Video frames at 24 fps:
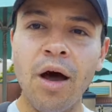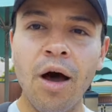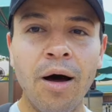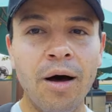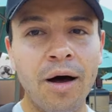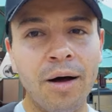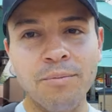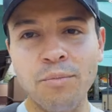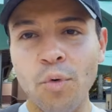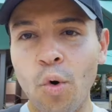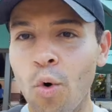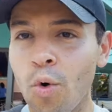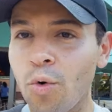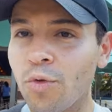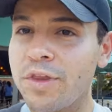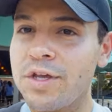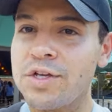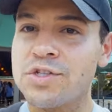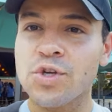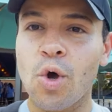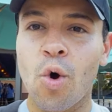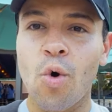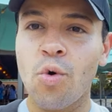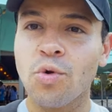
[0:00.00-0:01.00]
all
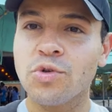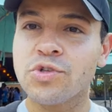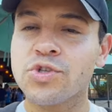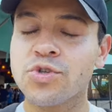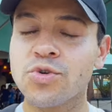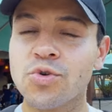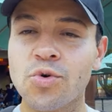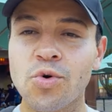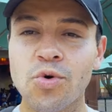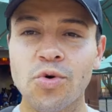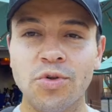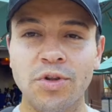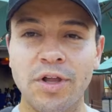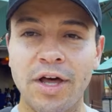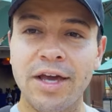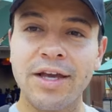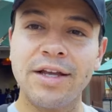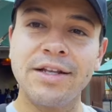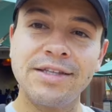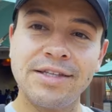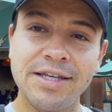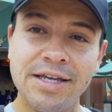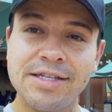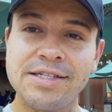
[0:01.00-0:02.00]
these old school
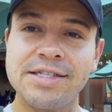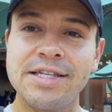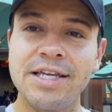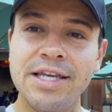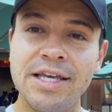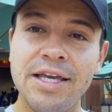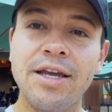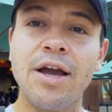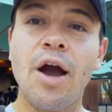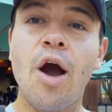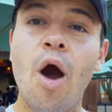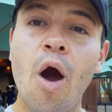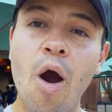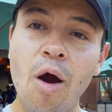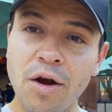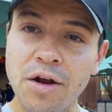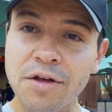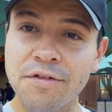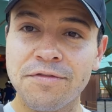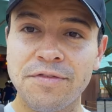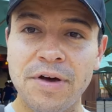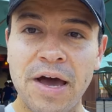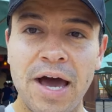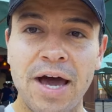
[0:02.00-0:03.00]
like Disney
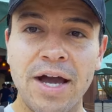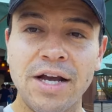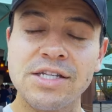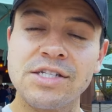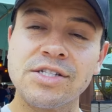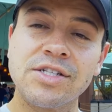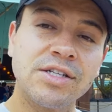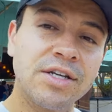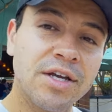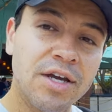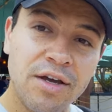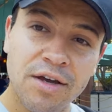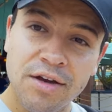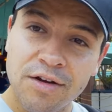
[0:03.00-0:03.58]
artifacts